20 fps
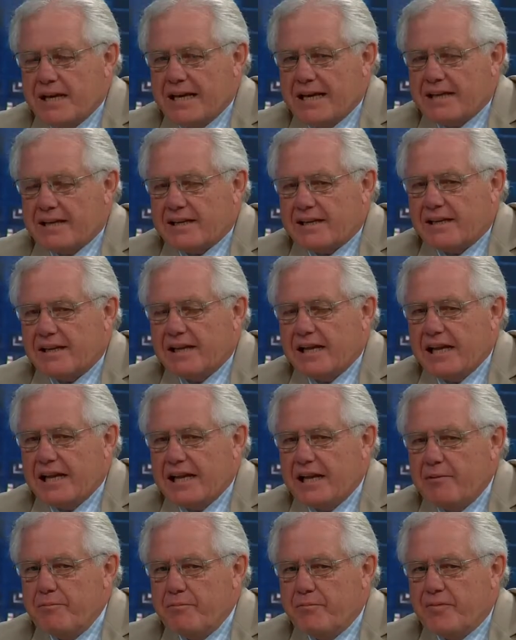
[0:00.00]
and
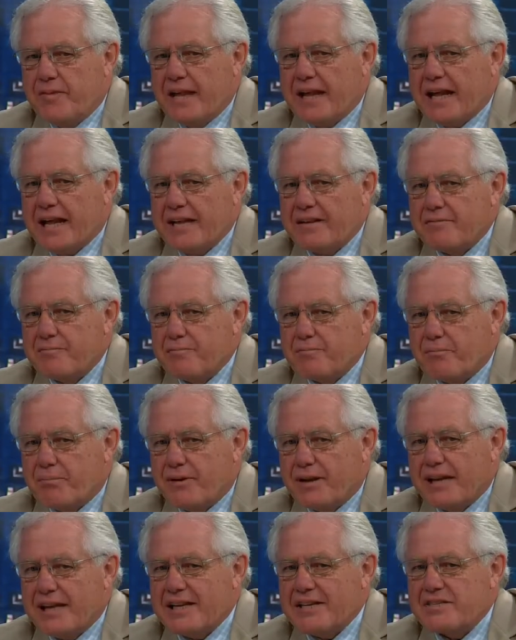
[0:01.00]
claim that
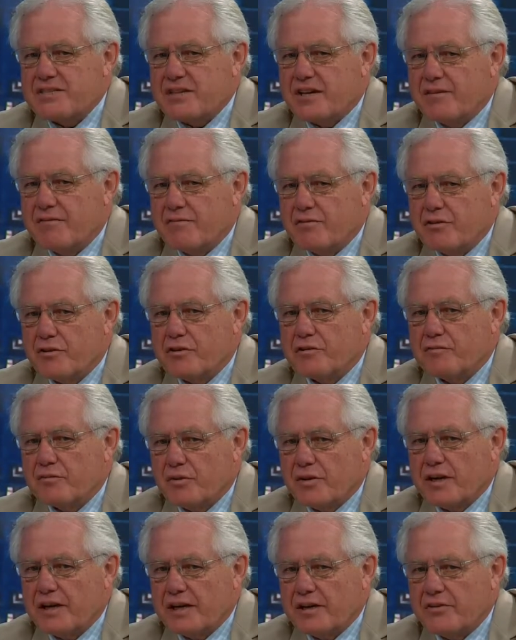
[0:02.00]
place of your
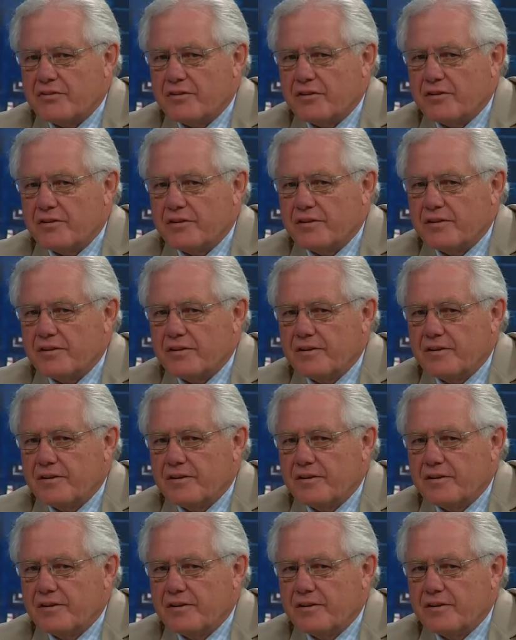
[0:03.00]
vocation